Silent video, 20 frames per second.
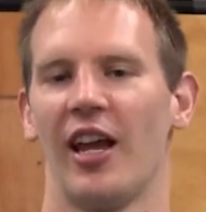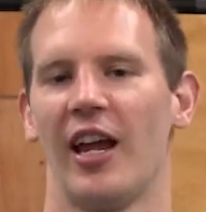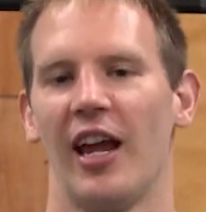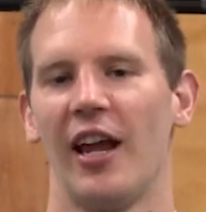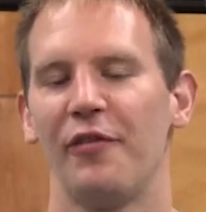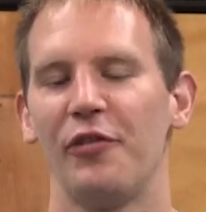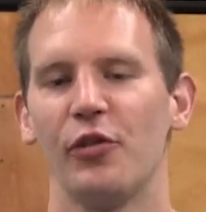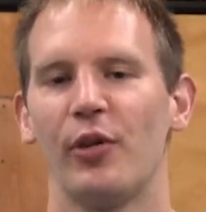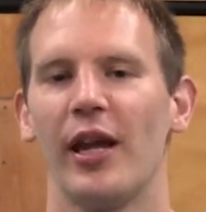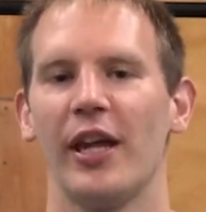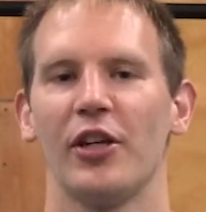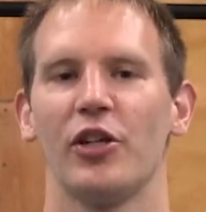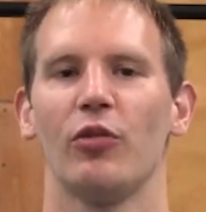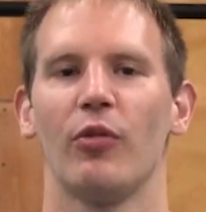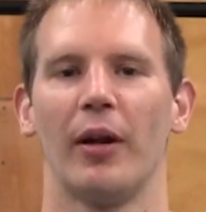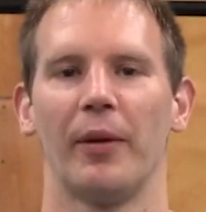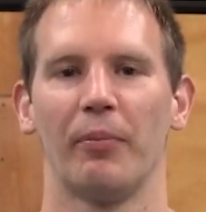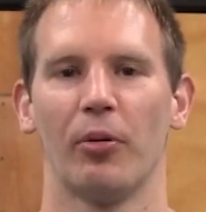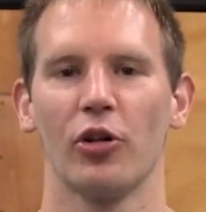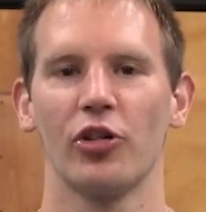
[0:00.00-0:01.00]
If you can't do
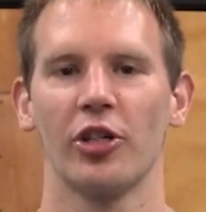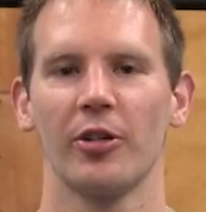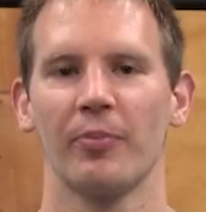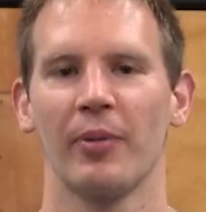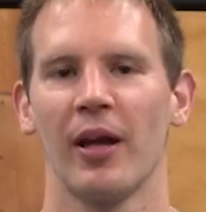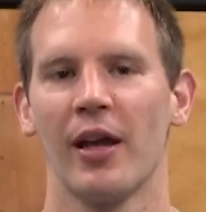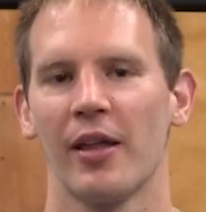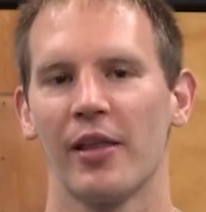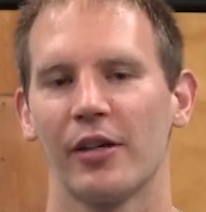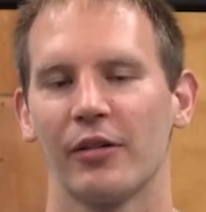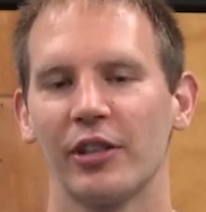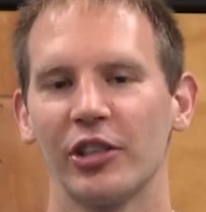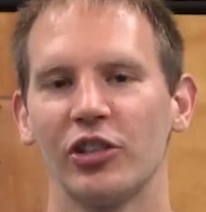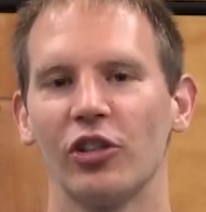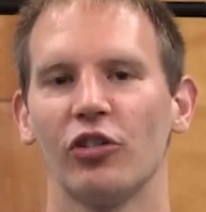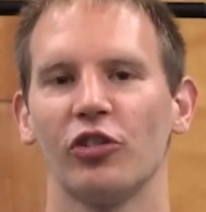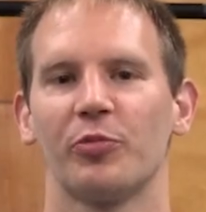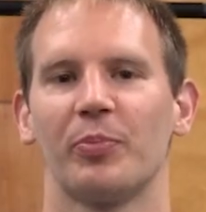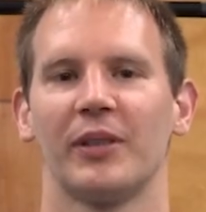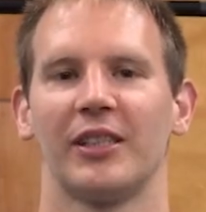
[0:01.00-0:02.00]
a push-up, there is
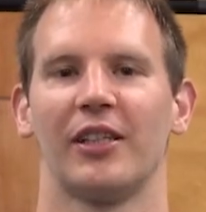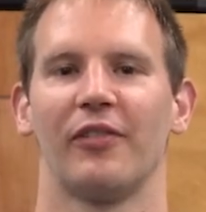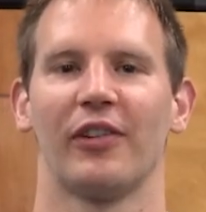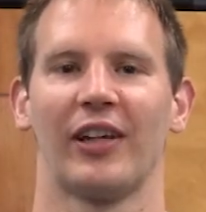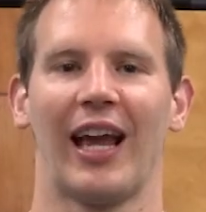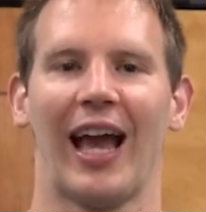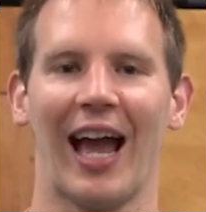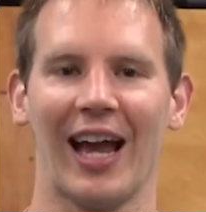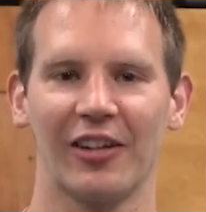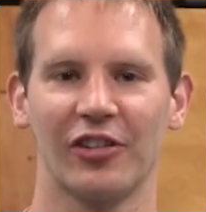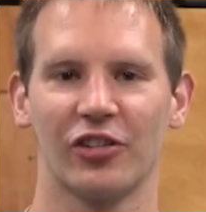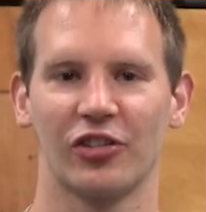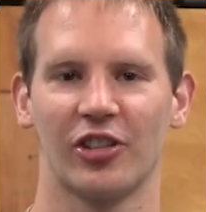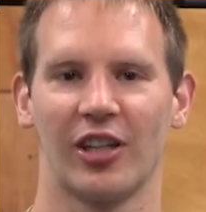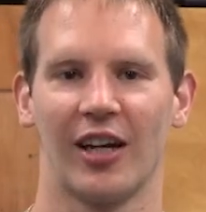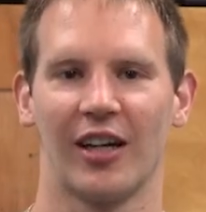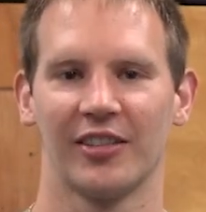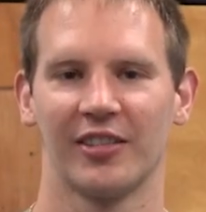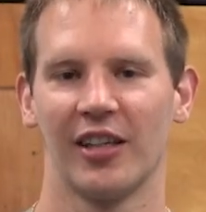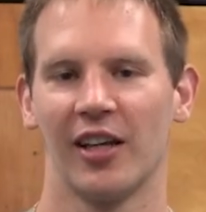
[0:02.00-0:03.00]
no specific
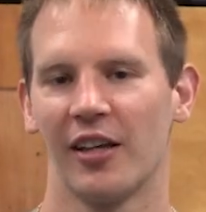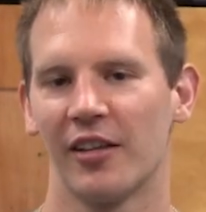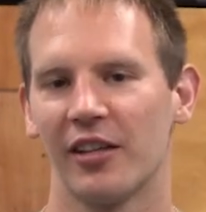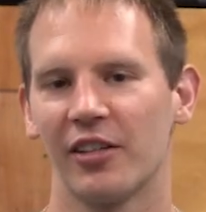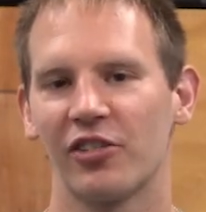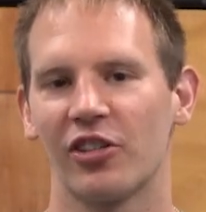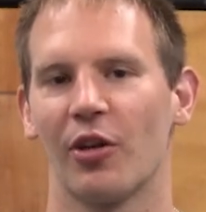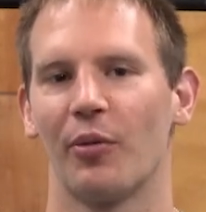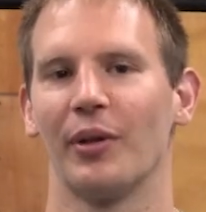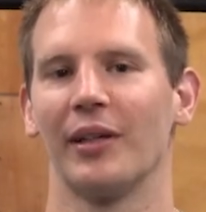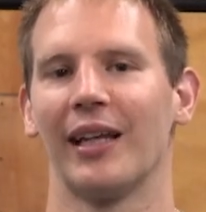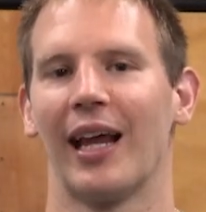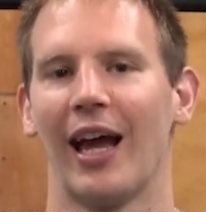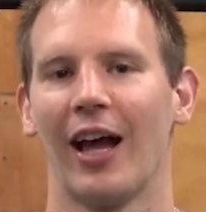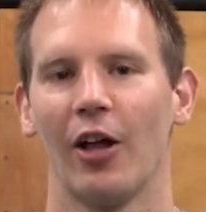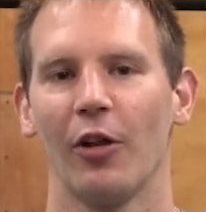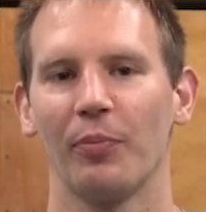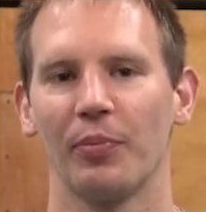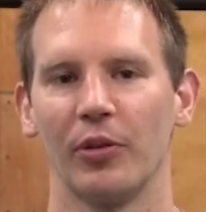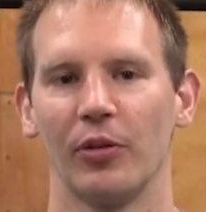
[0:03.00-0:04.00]
exercise that's going to
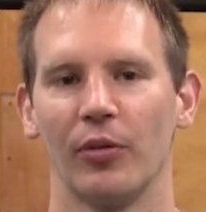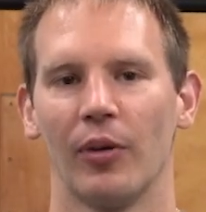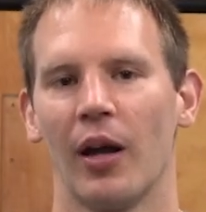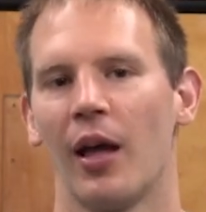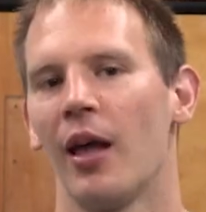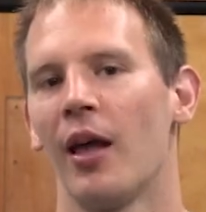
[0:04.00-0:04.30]
help you.